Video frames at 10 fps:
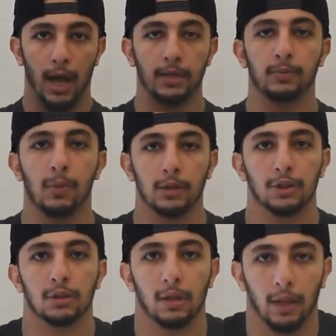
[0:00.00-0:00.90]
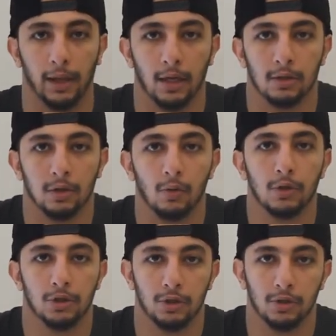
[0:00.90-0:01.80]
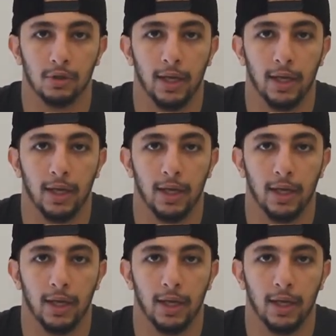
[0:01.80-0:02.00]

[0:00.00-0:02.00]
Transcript: as much like as slow as you